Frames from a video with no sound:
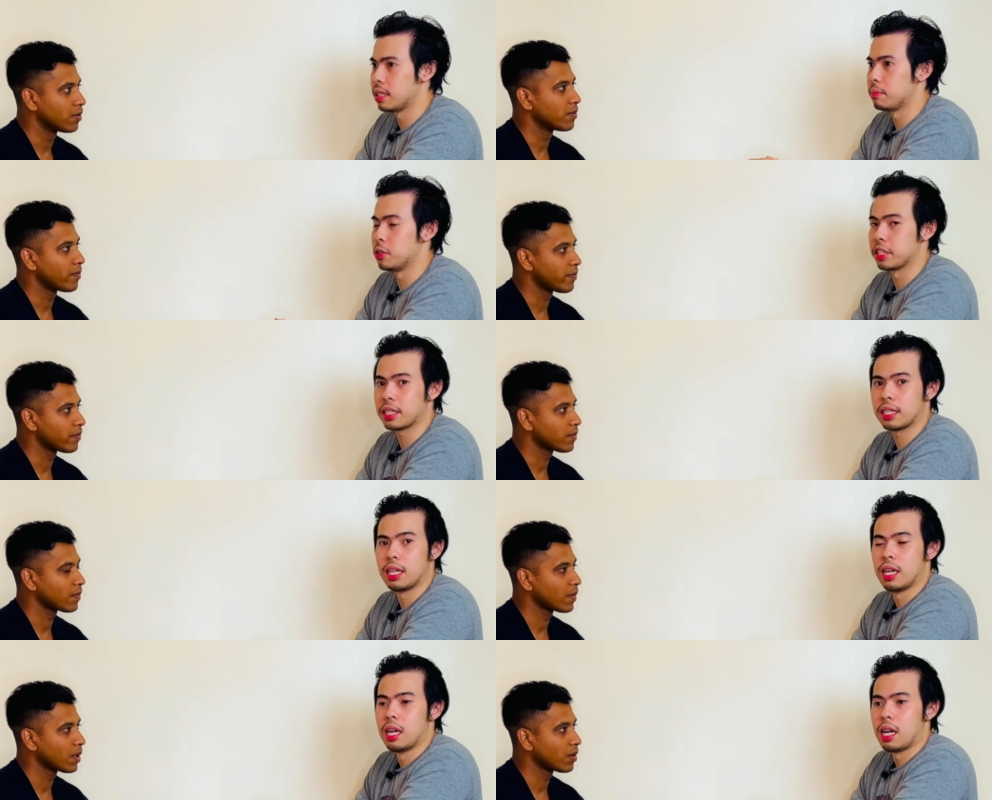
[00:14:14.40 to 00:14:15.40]
Speaker 1: Music.
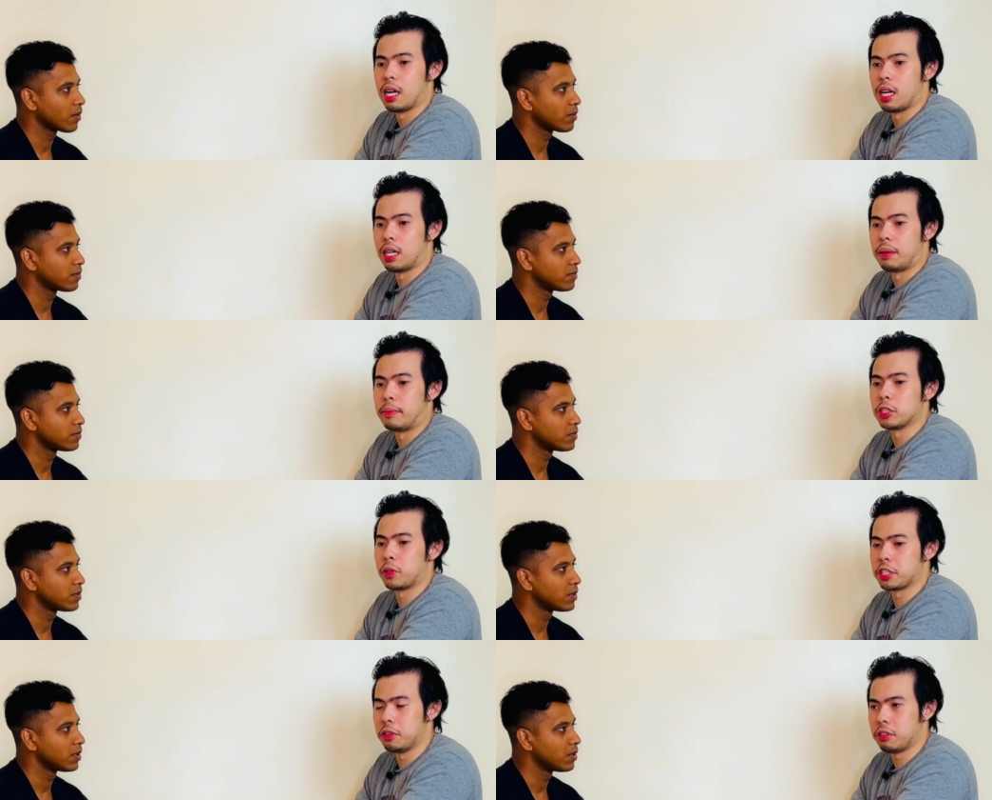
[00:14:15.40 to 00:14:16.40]
Uh, I'm also on
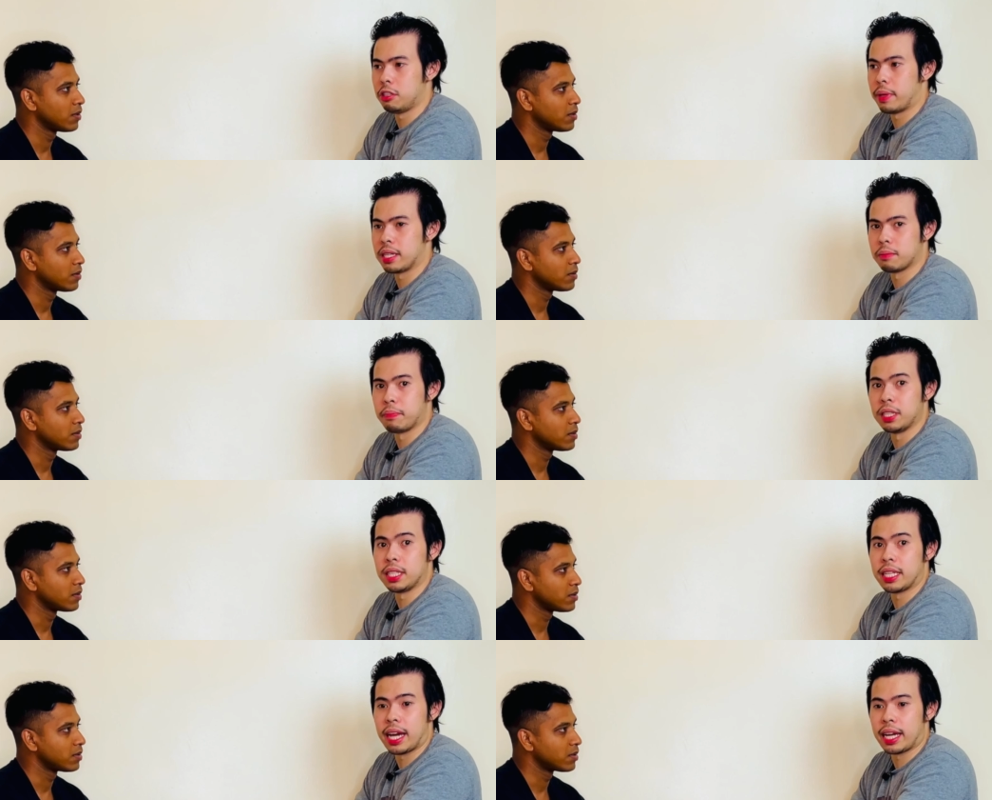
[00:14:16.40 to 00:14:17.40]
YouTube as Billy
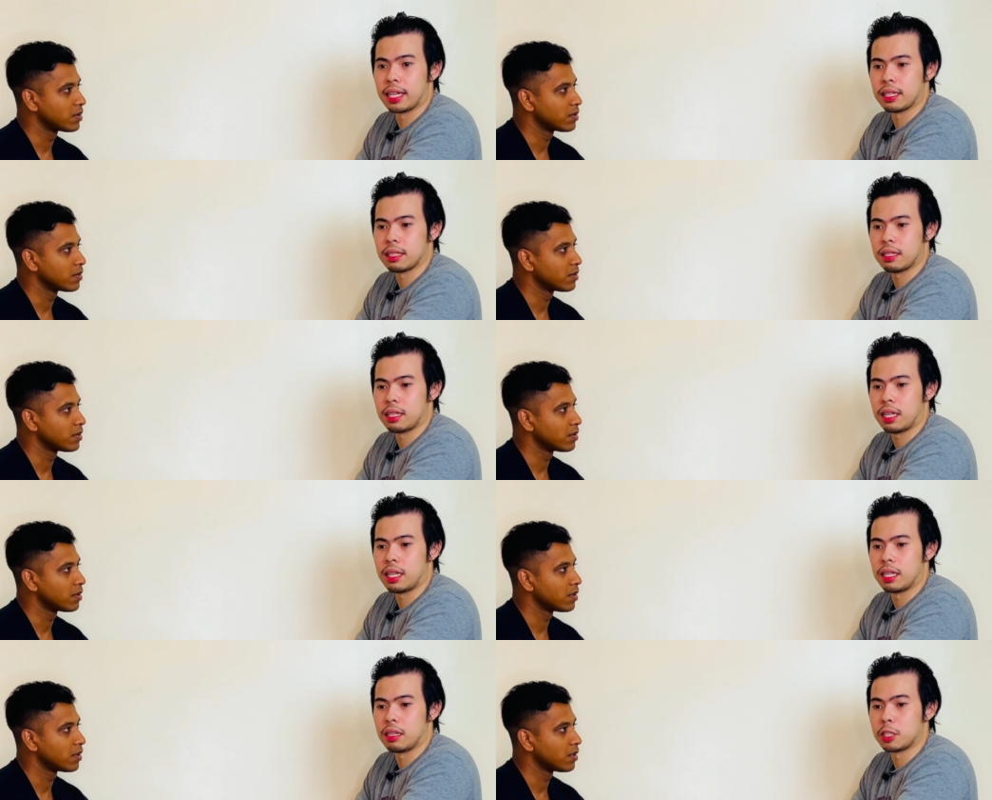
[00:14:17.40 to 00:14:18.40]
Dang, and
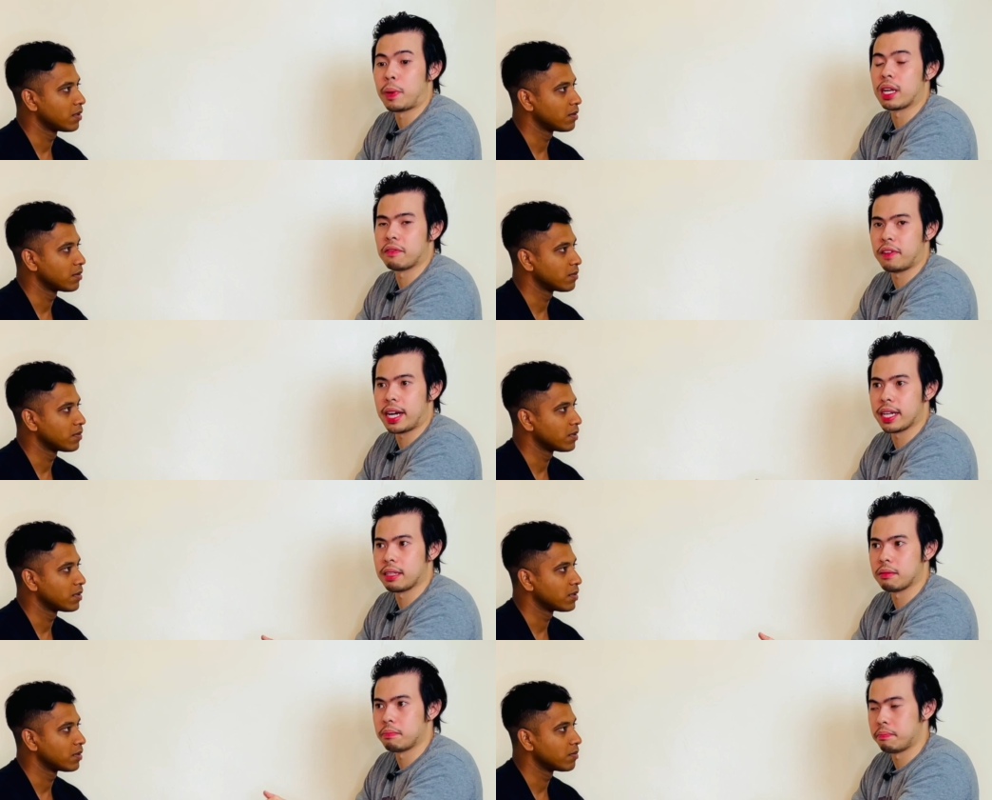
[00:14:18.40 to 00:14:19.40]
Spotify
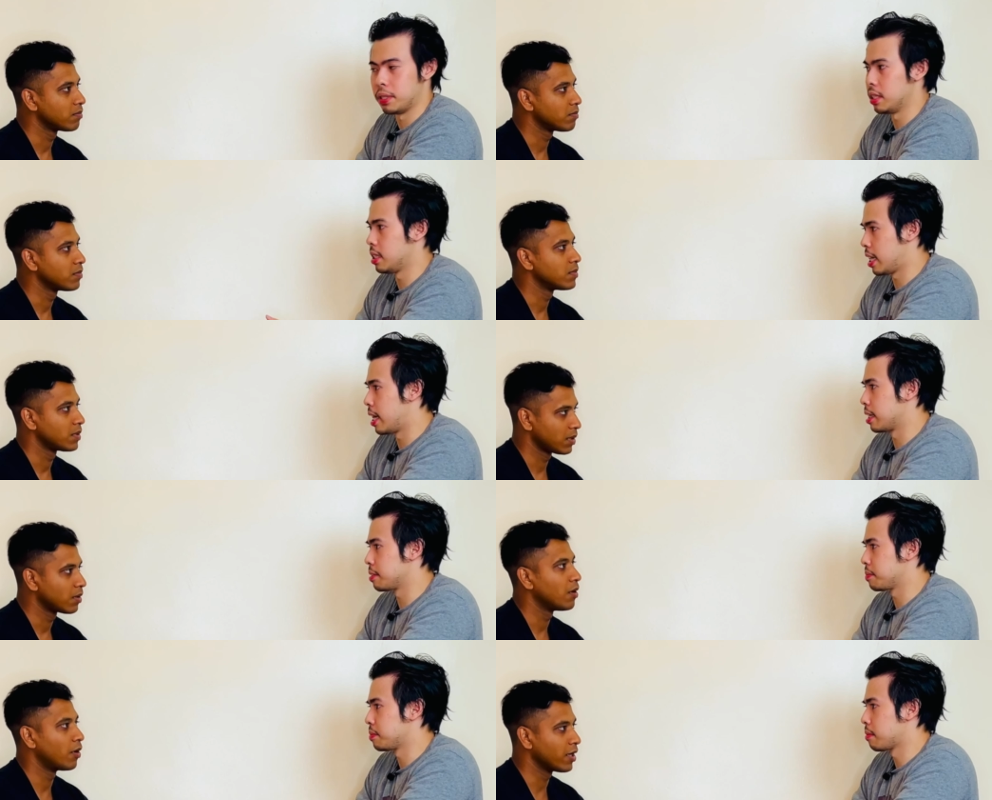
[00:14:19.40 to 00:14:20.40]
Billy Dang.
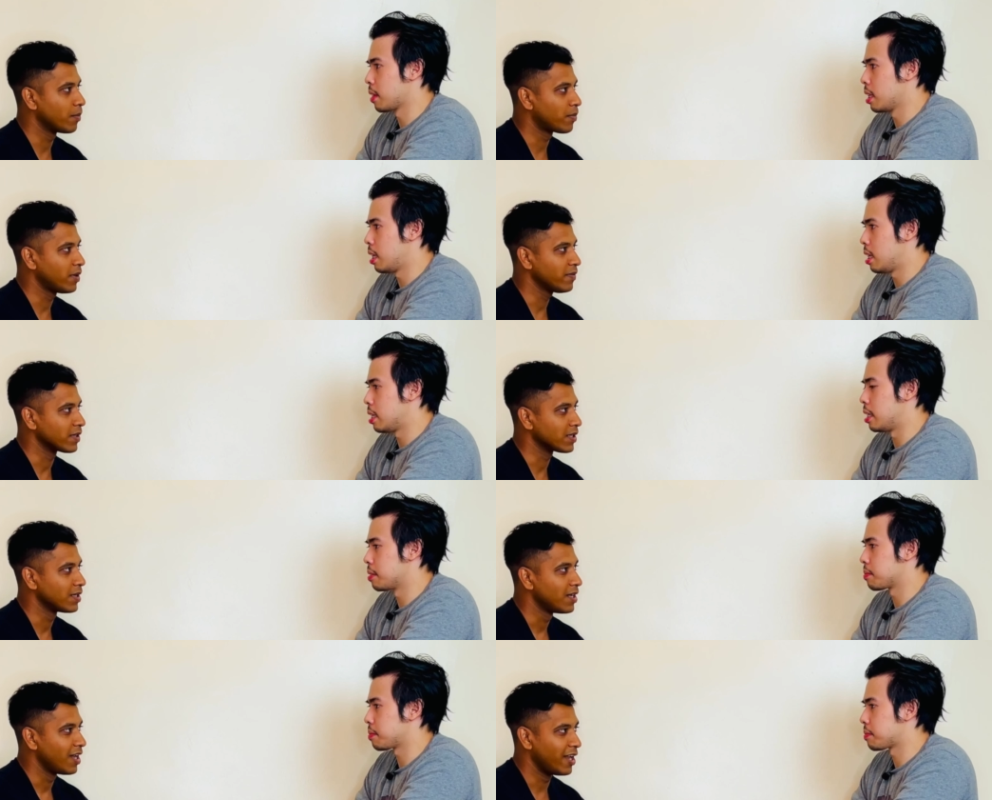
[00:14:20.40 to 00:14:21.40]
Speaker 2: Okay. Perfect.
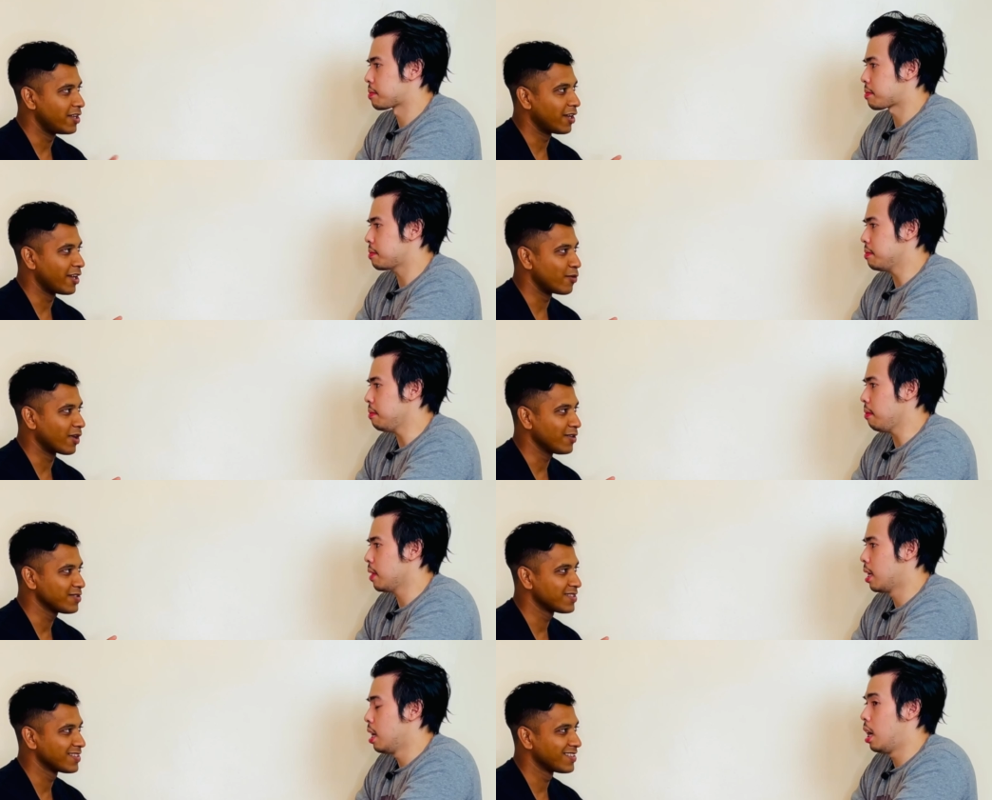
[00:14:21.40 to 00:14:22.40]
Speaker 1: Any, uh, anywhere else?
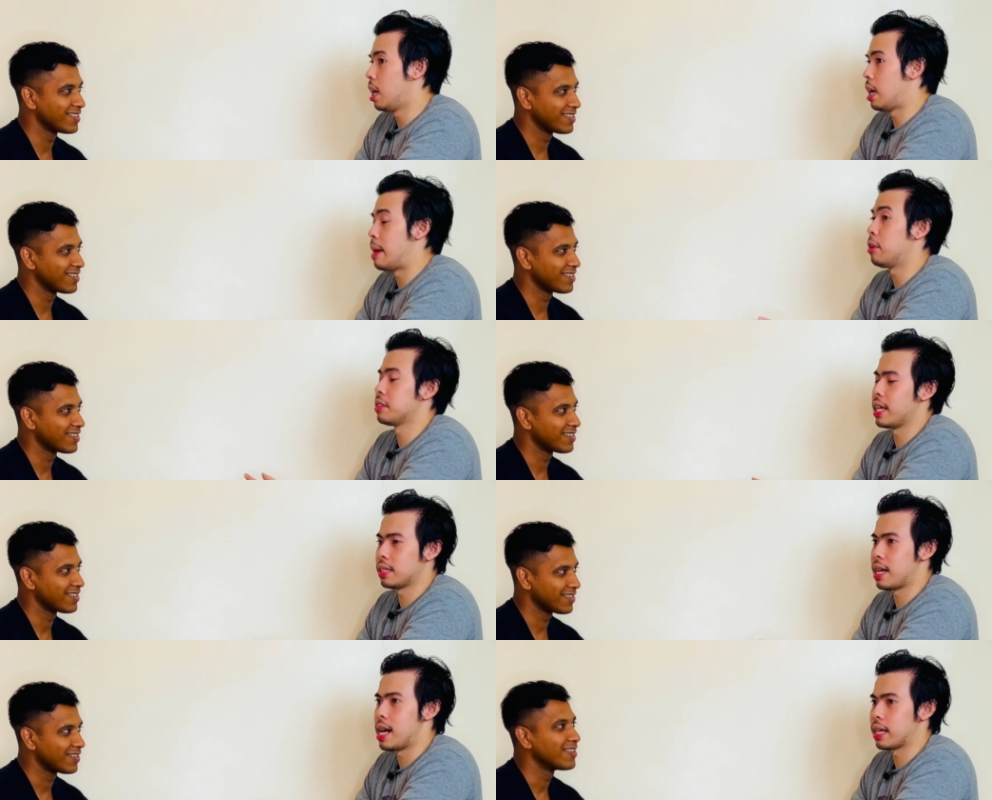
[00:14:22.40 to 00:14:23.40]
Uh, I'm on
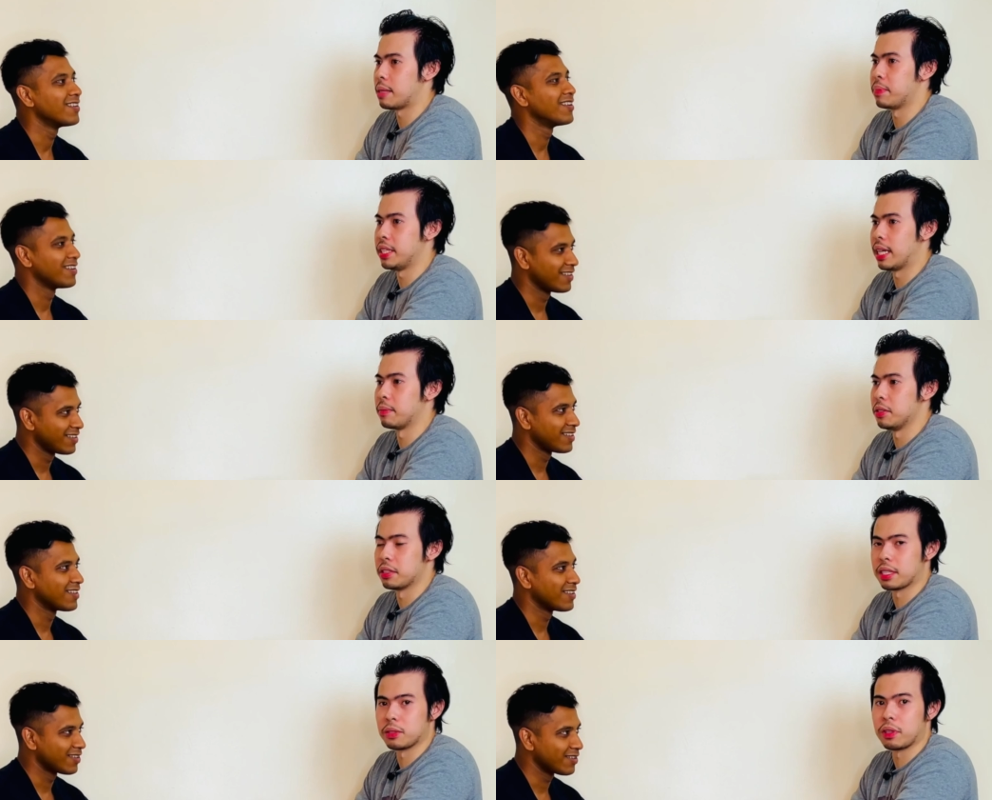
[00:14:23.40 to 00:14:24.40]
TikTok at B Dang Music
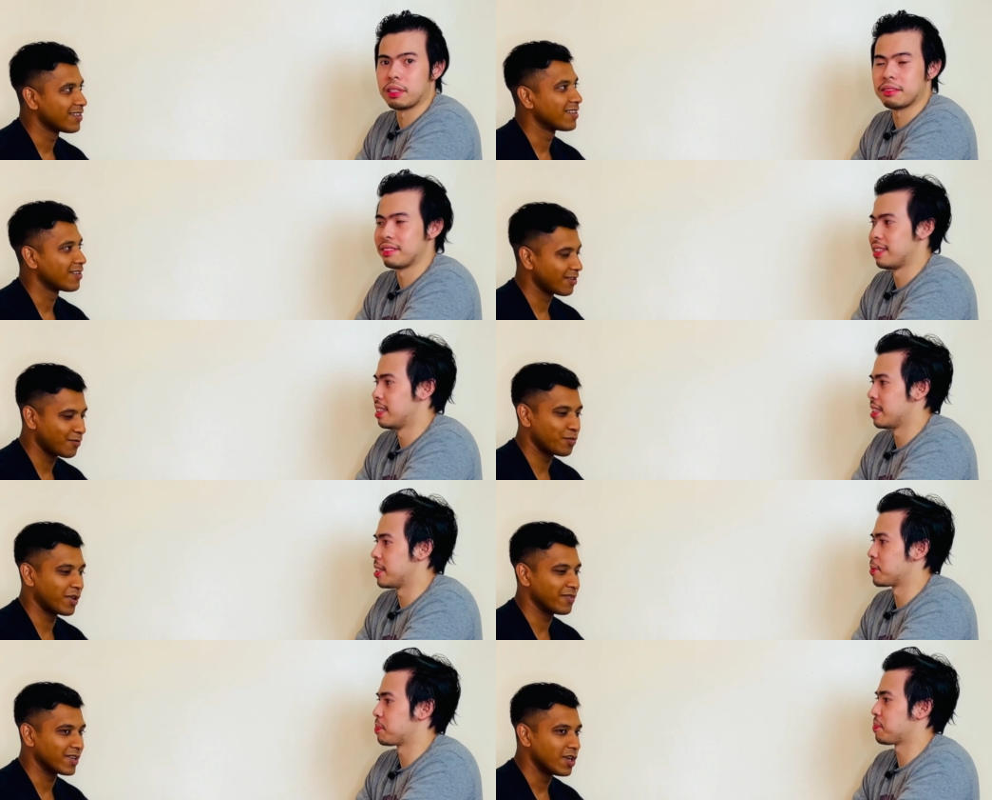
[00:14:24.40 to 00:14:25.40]
as well.
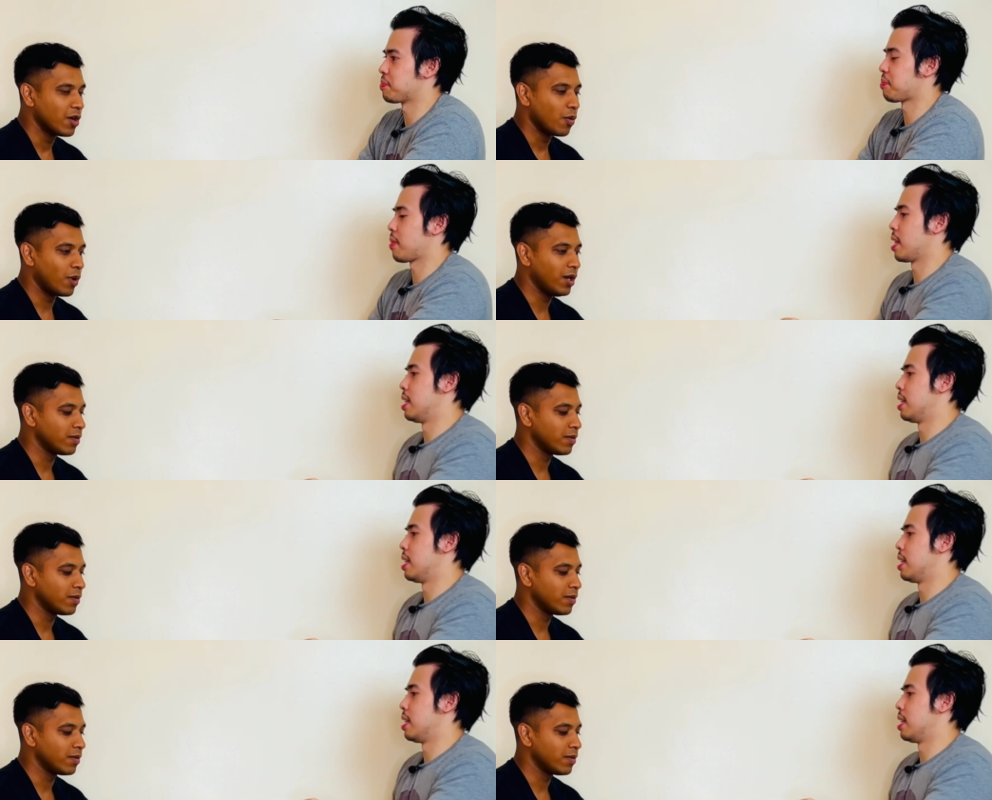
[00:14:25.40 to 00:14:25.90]
Speaker 2: Perfect. Well,